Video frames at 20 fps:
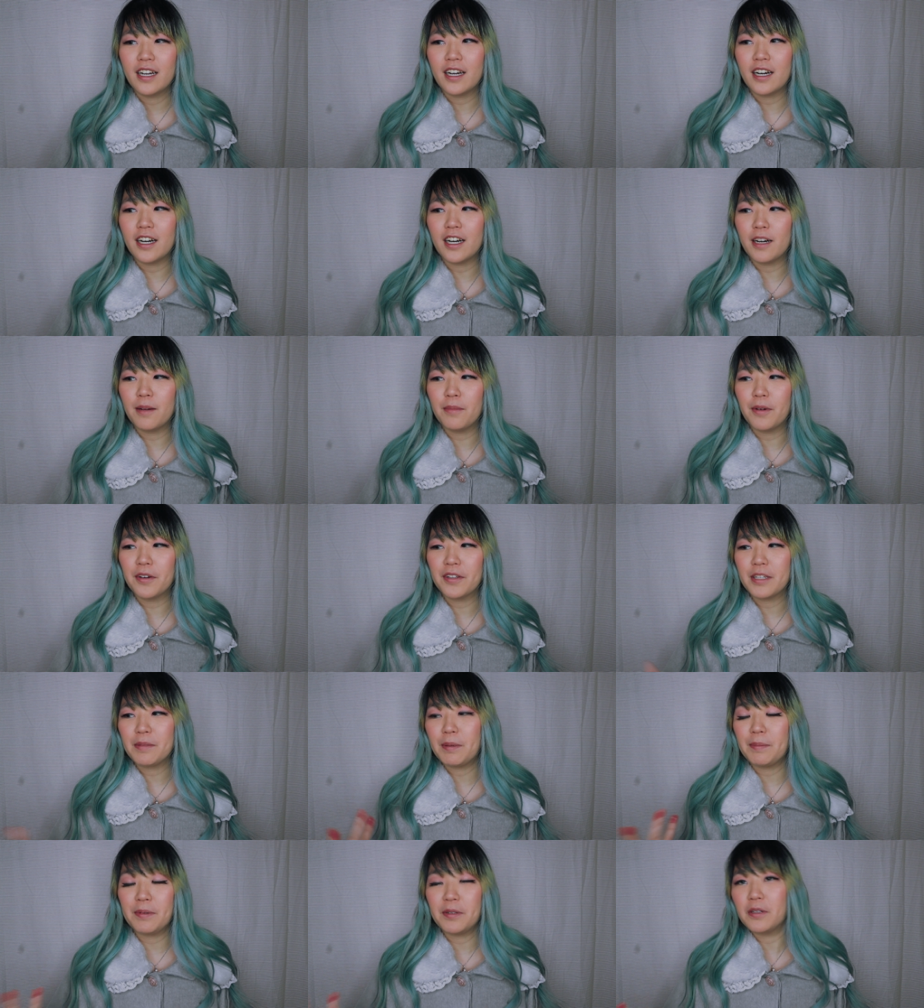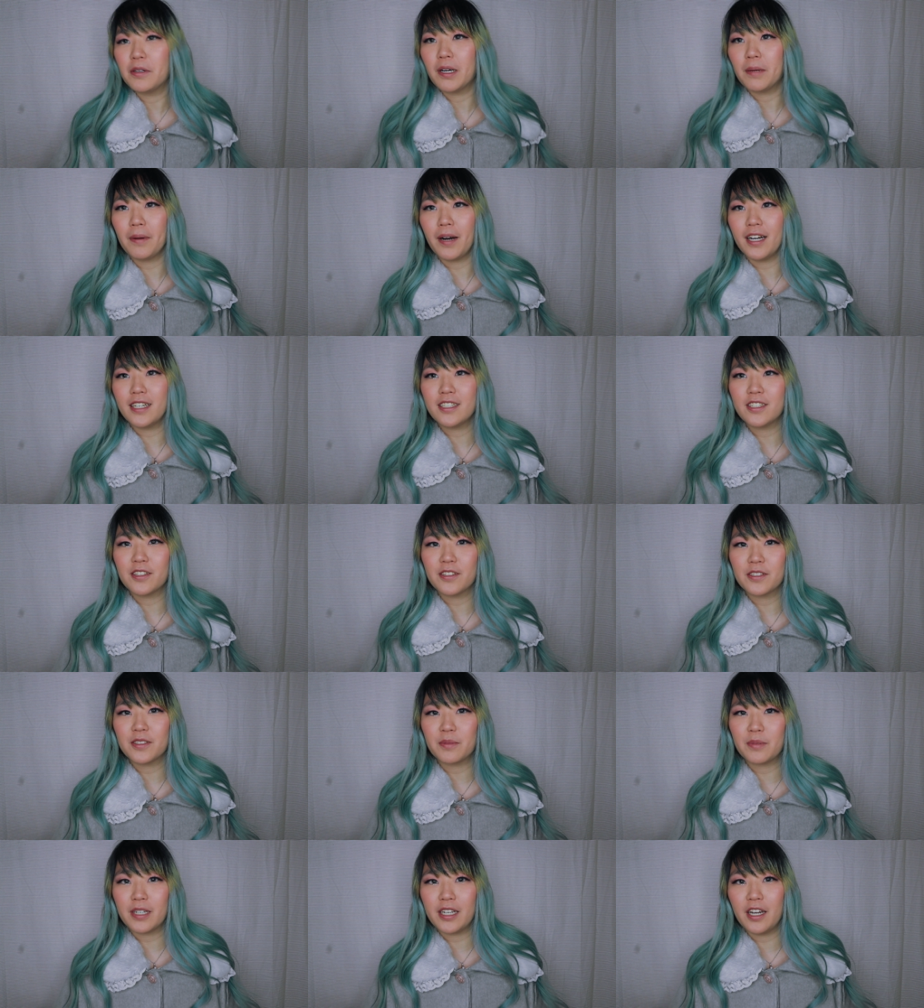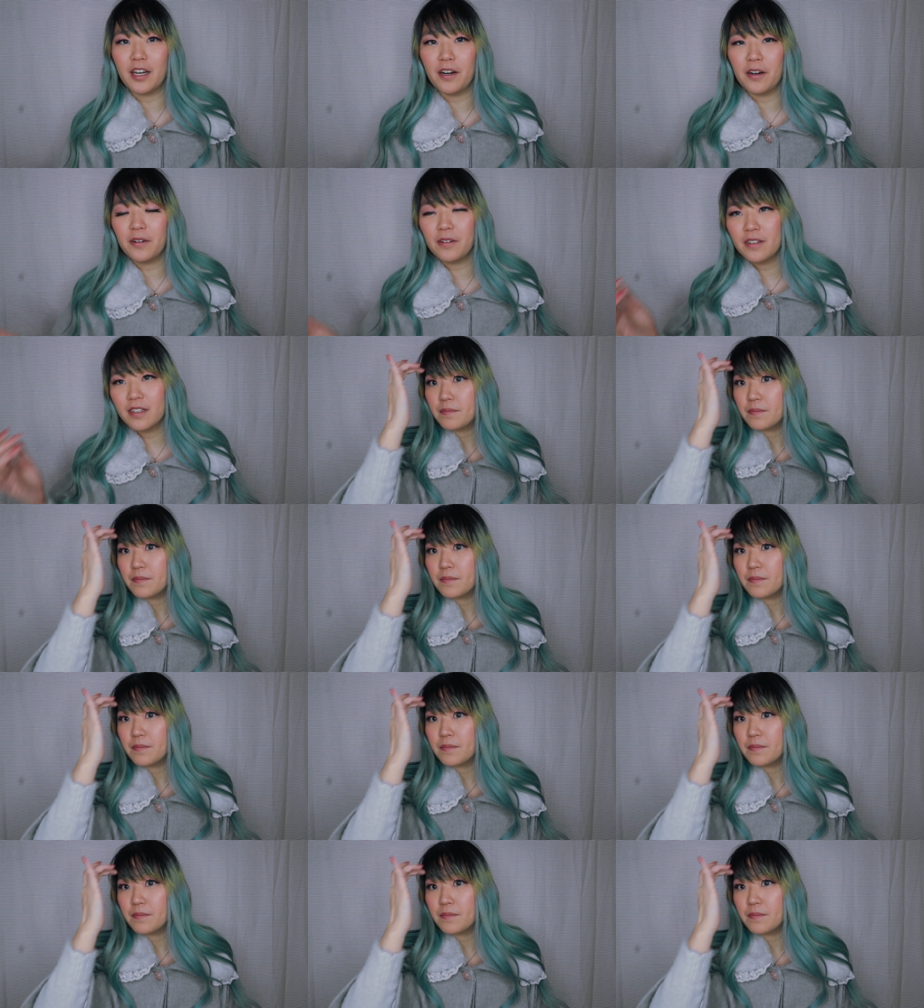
um, only people who wear ponchos would know.